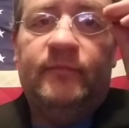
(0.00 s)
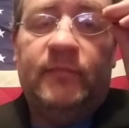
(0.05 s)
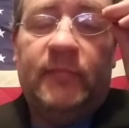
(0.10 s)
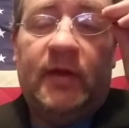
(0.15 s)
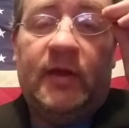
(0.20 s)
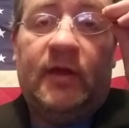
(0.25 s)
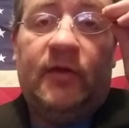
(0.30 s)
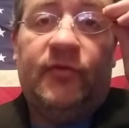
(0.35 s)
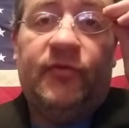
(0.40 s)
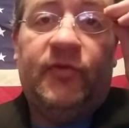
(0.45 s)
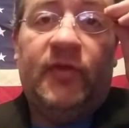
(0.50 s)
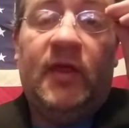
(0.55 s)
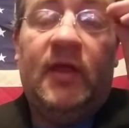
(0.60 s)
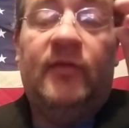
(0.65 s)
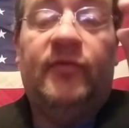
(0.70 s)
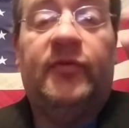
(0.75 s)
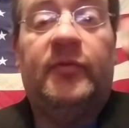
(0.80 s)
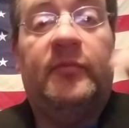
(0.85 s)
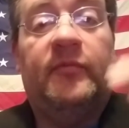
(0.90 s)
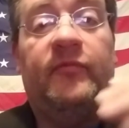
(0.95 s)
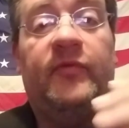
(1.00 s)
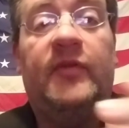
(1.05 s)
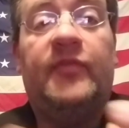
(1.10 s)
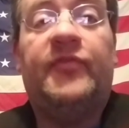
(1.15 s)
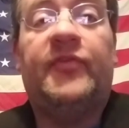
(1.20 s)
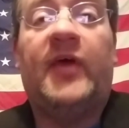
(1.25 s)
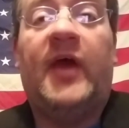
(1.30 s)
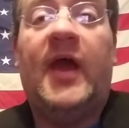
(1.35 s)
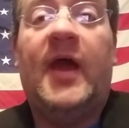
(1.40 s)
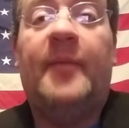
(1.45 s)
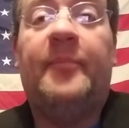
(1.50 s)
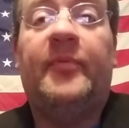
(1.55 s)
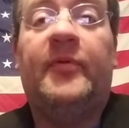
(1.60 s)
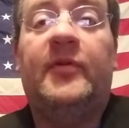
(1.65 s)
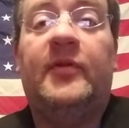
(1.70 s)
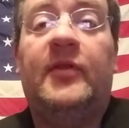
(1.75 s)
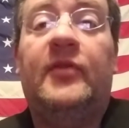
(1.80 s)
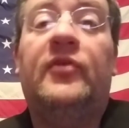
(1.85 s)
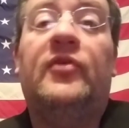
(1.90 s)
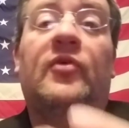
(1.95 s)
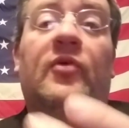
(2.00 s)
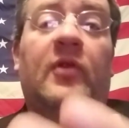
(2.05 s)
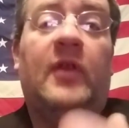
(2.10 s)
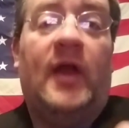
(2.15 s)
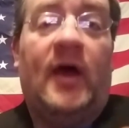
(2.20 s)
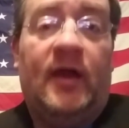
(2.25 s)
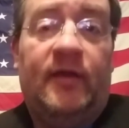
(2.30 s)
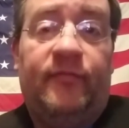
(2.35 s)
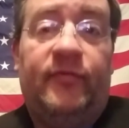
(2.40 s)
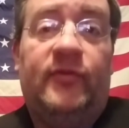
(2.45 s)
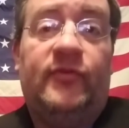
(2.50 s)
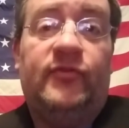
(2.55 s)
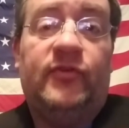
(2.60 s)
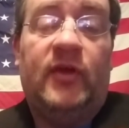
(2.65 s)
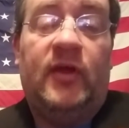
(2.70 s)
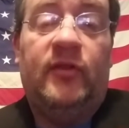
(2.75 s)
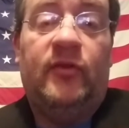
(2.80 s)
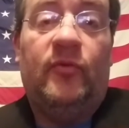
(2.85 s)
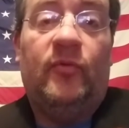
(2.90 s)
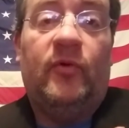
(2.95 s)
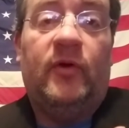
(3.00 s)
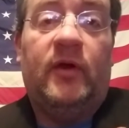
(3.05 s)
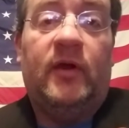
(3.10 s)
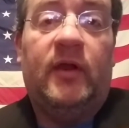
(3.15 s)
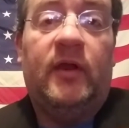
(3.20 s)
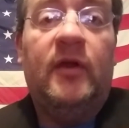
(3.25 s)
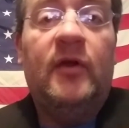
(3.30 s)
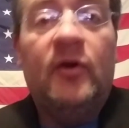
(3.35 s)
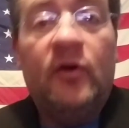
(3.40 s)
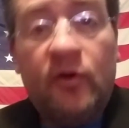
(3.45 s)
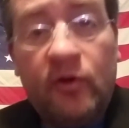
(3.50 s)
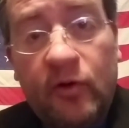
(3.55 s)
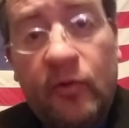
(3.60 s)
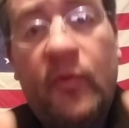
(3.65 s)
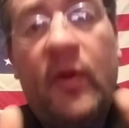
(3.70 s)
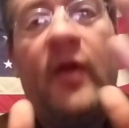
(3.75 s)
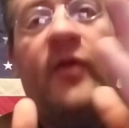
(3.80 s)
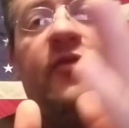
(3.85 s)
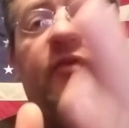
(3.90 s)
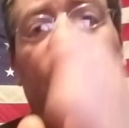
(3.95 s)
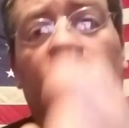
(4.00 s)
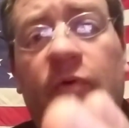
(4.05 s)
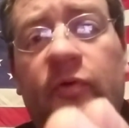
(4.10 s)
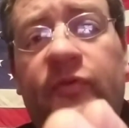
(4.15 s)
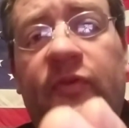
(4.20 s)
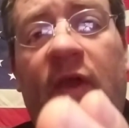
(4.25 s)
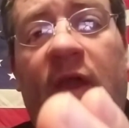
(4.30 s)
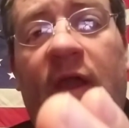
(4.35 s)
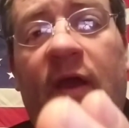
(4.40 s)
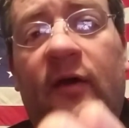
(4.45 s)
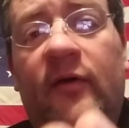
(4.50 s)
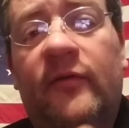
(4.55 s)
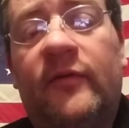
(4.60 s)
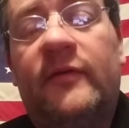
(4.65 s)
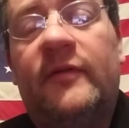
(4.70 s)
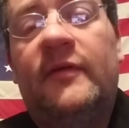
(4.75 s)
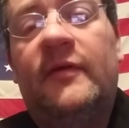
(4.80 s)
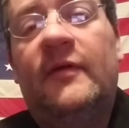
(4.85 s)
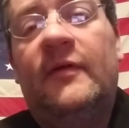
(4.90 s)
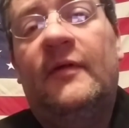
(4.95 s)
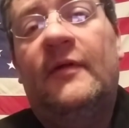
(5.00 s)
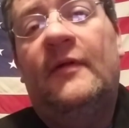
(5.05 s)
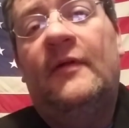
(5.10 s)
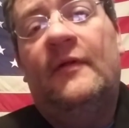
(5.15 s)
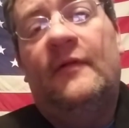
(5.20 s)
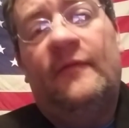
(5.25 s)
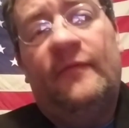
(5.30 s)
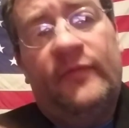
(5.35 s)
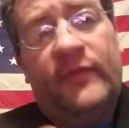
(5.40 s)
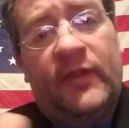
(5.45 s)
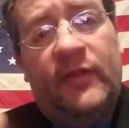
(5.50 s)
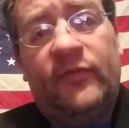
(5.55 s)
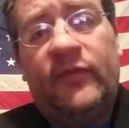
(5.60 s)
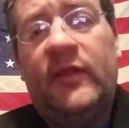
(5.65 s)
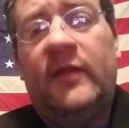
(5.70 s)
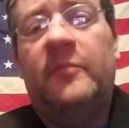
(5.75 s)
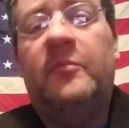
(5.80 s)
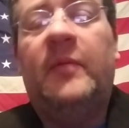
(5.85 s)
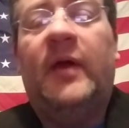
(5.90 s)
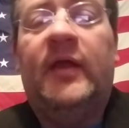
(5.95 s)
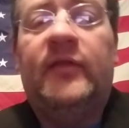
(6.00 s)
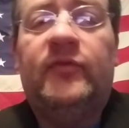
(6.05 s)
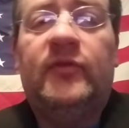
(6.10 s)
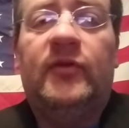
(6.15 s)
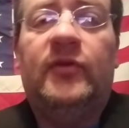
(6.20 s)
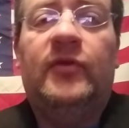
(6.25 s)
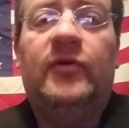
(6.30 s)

like I said, some events that happened in your life in January or around your town that didn't make the